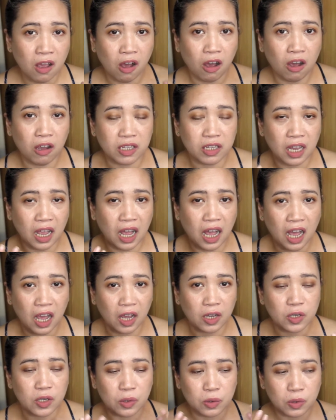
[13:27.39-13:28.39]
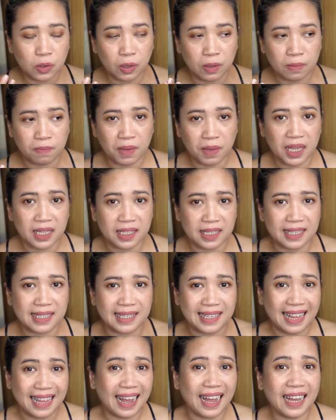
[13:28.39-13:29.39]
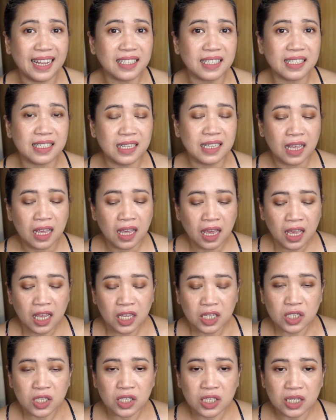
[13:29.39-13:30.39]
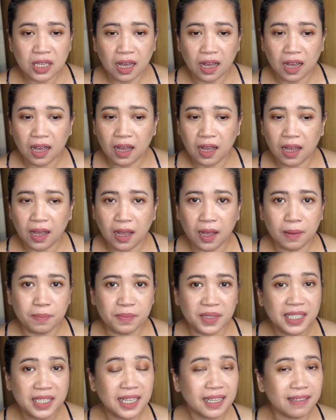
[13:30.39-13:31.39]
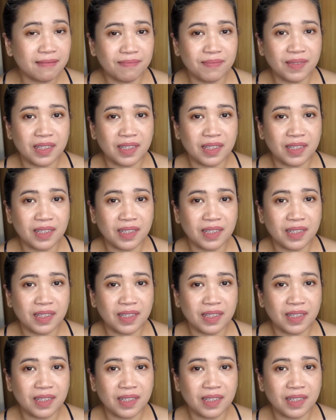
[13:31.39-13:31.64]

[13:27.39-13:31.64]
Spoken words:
on how you can make this last. That's it.